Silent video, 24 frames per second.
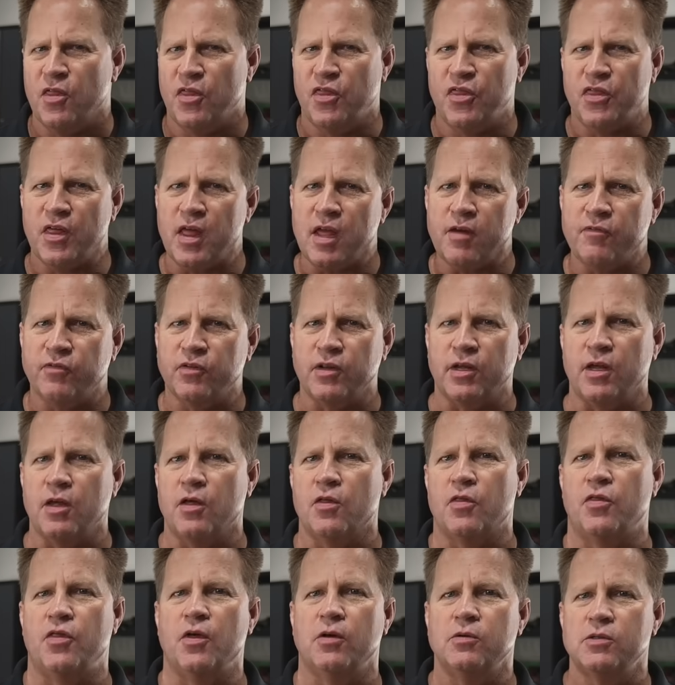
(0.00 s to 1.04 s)
Thankfully,
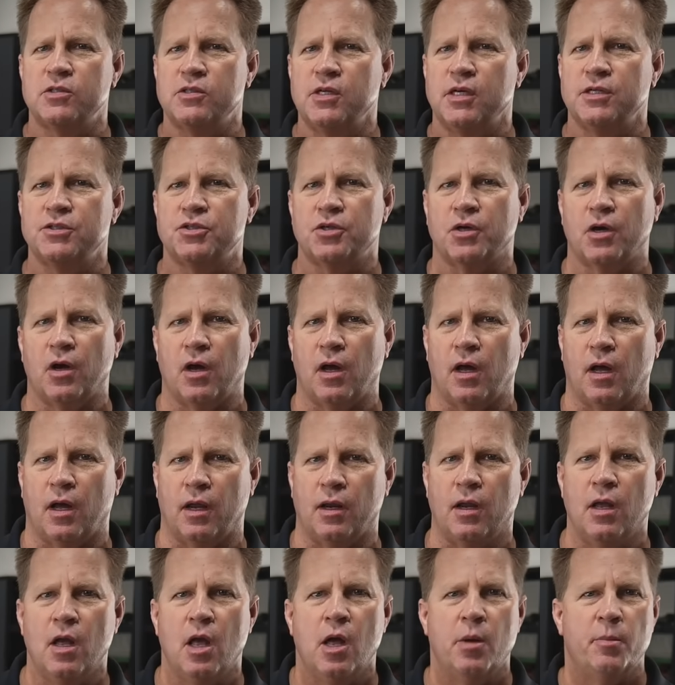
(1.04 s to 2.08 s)
those days are
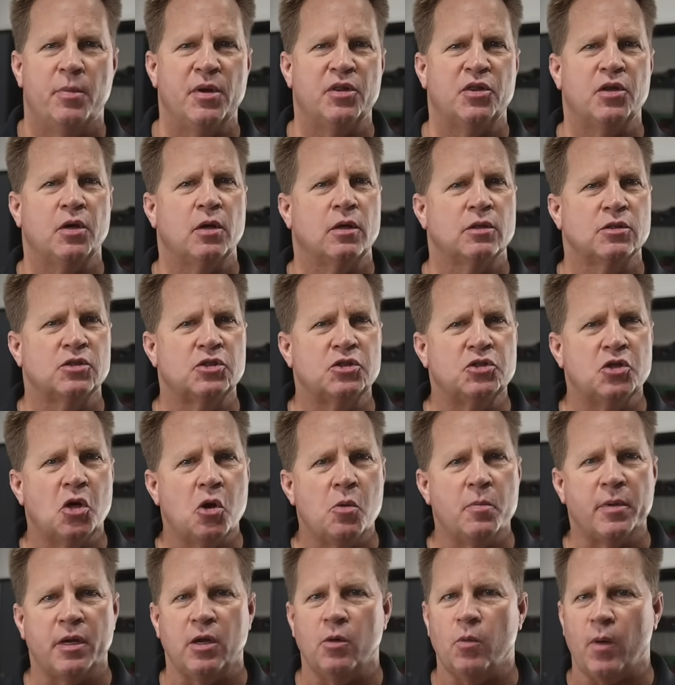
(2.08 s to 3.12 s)
gone, but there are
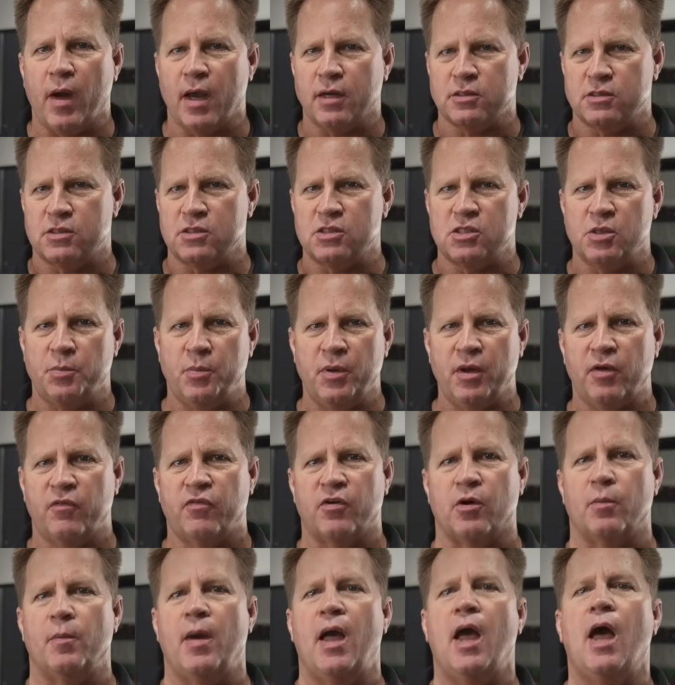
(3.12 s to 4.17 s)
so many waxes to pick
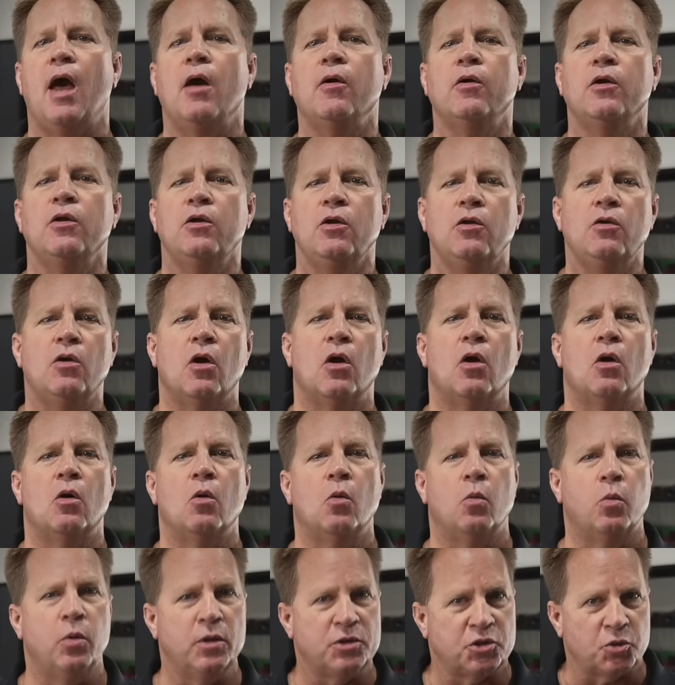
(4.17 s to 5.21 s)
from. How can you know
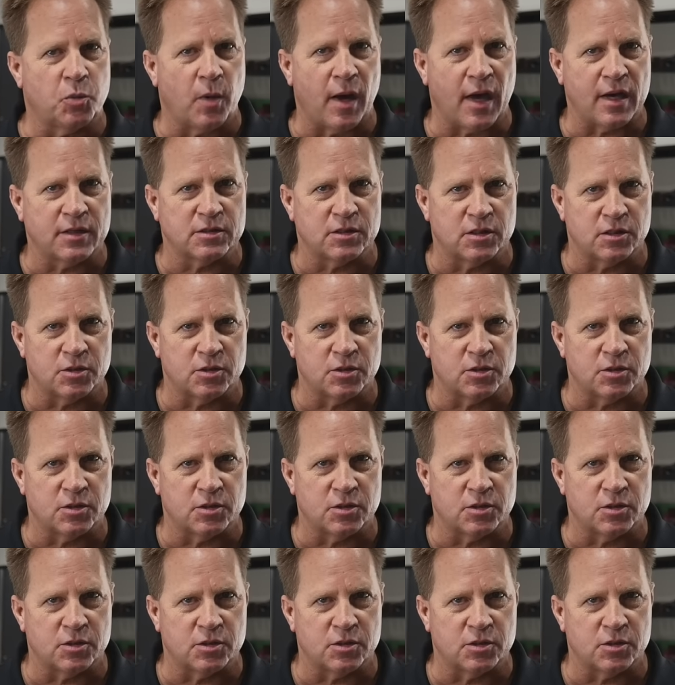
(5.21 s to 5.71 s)
which wax is